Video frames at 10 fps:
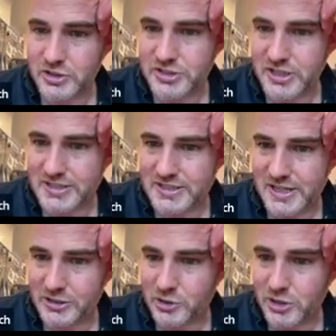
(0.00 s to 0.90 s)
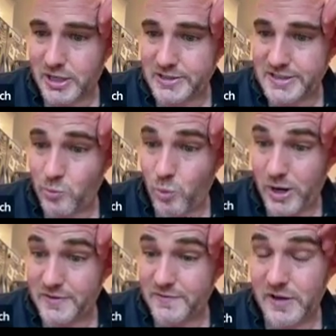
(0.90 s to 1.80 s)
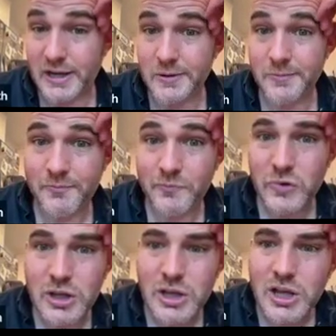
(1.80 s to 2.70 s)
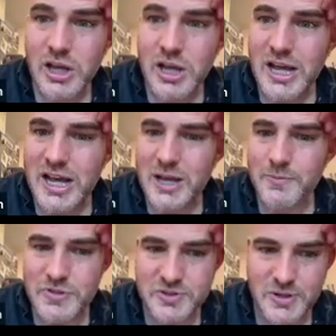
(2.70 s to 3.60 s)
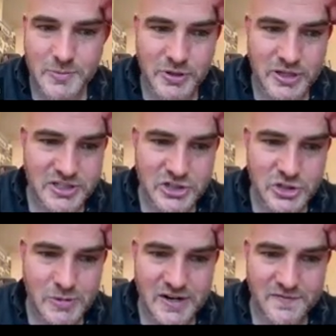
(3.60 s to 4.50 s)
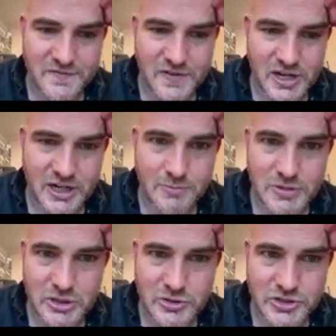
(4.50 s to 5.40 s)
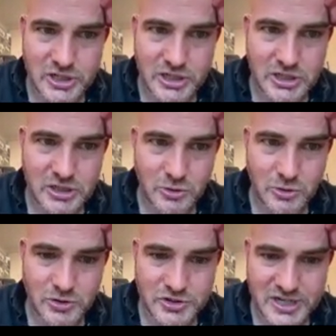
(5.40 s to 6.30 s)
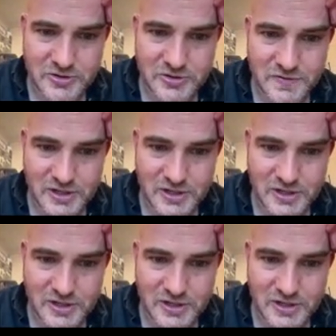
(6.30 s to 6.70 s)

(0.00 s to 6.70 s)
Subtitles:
Looks like it downloaded as a WAV file. Some other places you might find music or sound